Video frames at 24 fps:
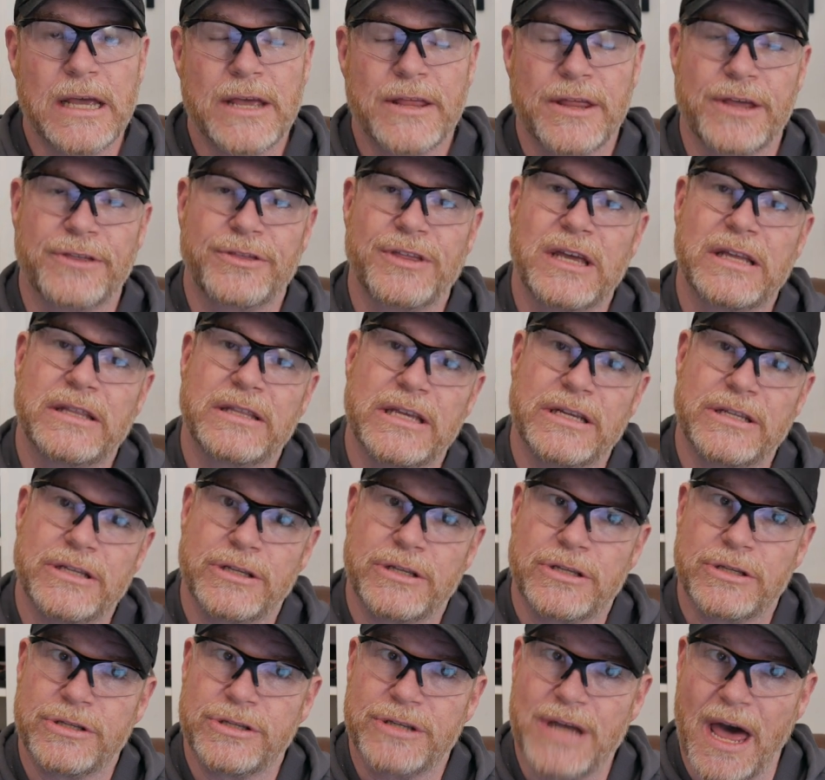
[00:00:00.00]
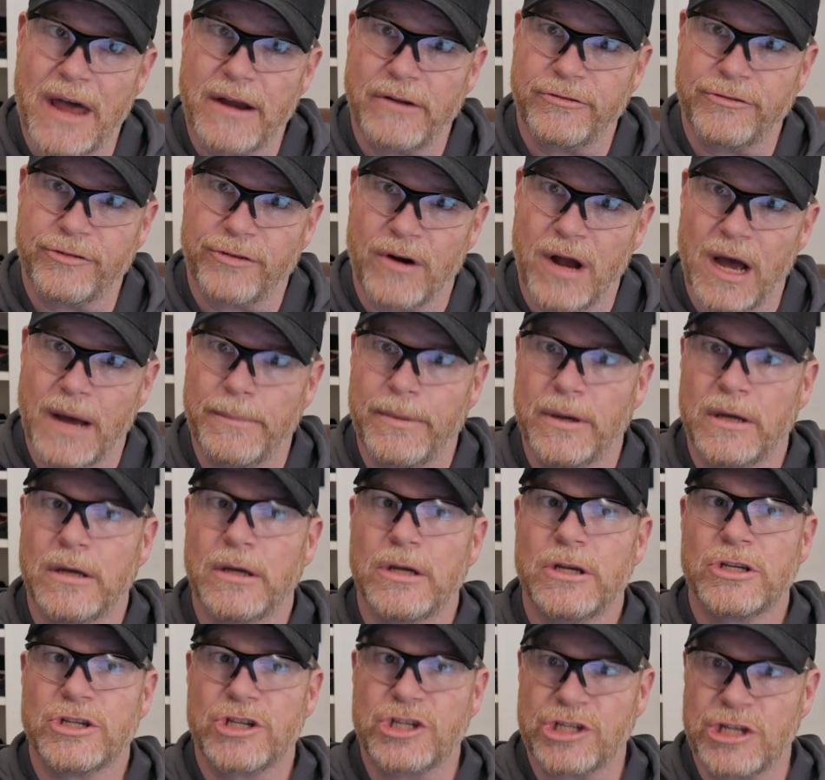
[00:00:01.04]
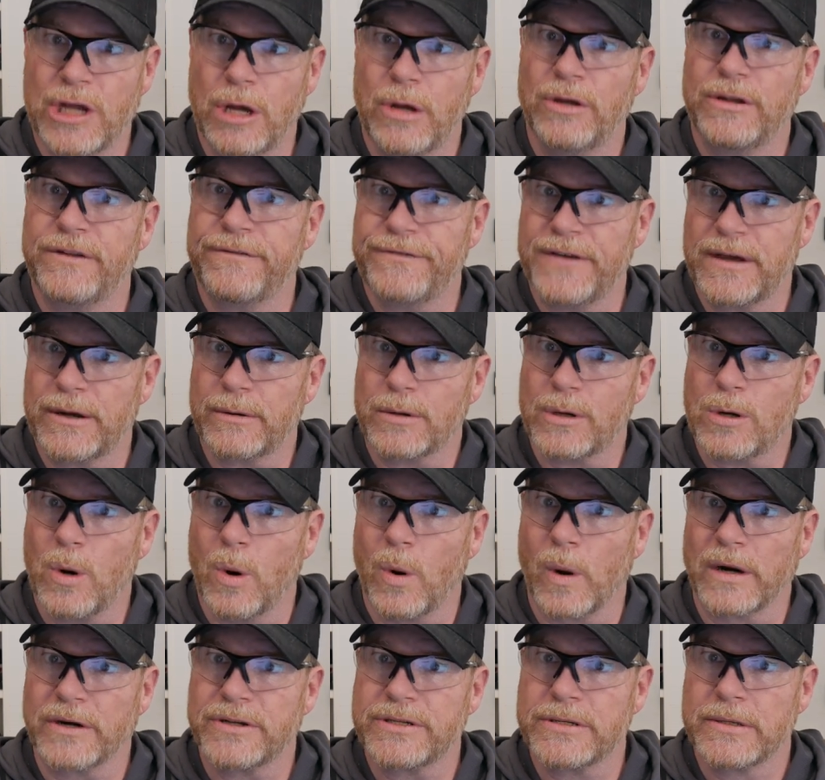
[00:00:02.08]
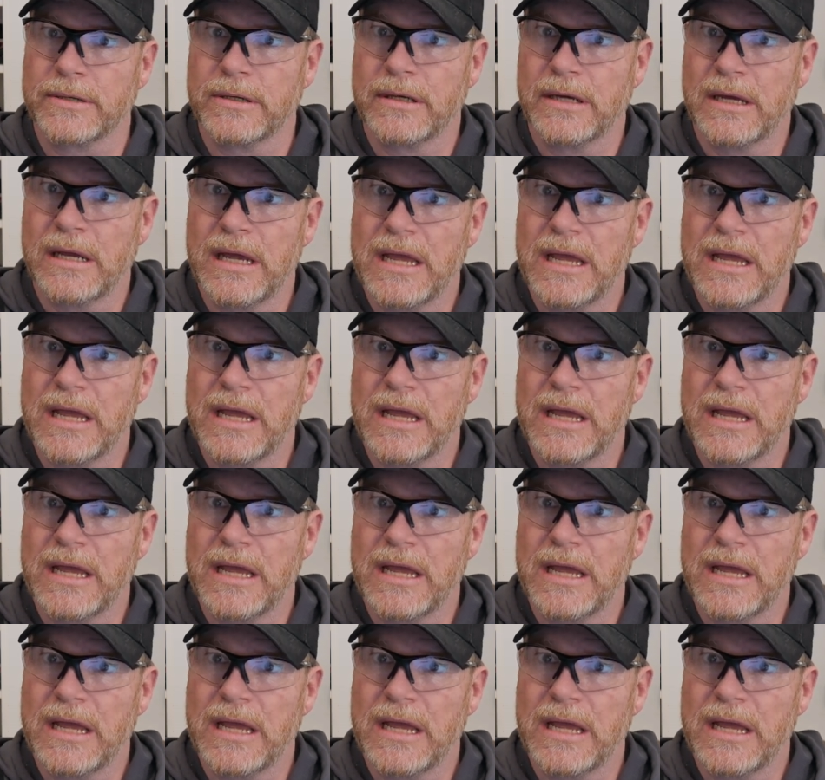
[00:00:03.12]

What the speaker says: They think that Donald Trump stole the federal courts.